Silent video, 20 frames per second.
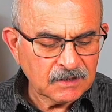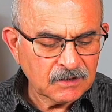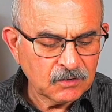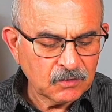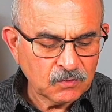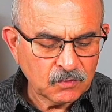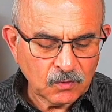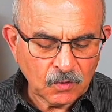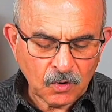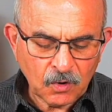
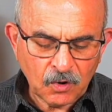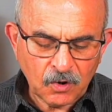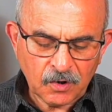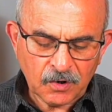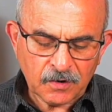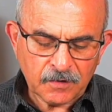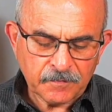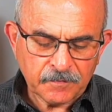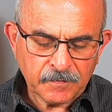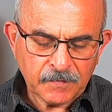you
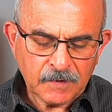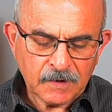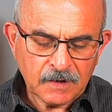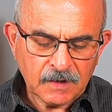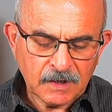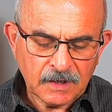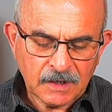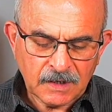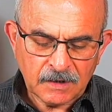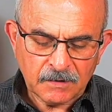are
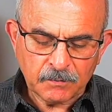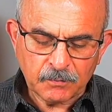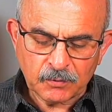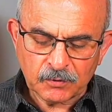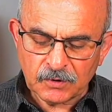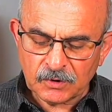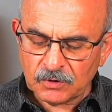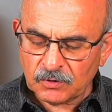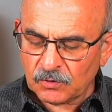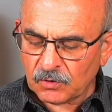
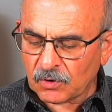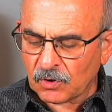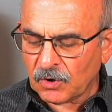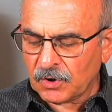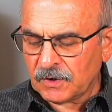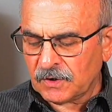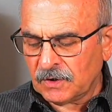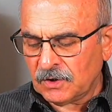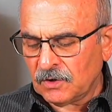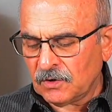putting your
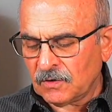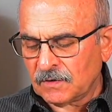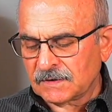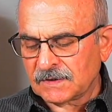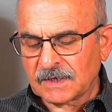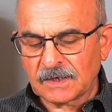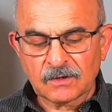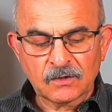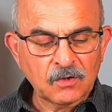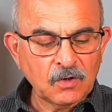ideas
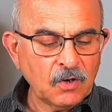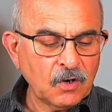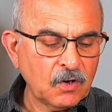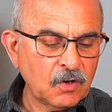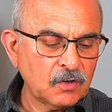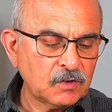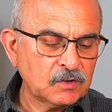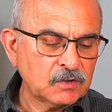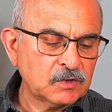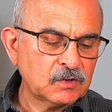and
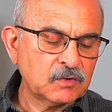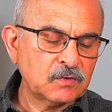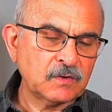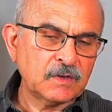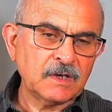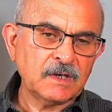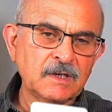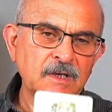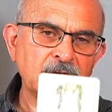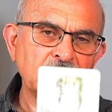thoughts
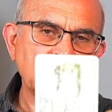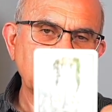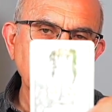together